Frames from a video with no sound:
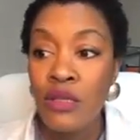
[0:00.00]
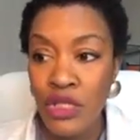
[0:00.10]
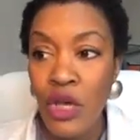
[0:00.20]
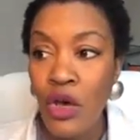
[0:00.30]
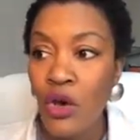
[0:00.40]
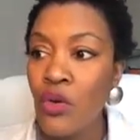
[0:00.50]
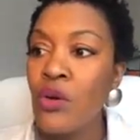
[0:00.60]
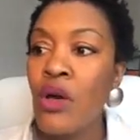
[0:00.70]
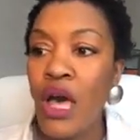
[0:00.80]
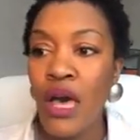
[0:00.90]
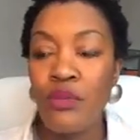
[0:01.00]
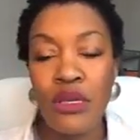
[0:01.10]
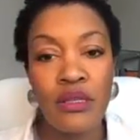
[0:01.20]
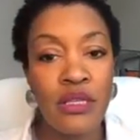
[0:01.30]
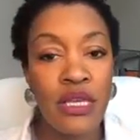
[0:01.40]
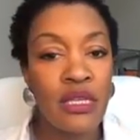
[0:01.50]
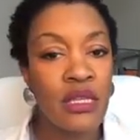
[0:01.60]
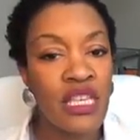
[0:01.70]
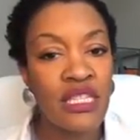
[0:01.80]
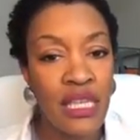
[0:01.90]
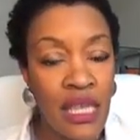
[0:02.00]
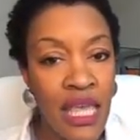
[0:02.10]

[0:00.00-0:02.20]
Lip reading: So I'm here today to get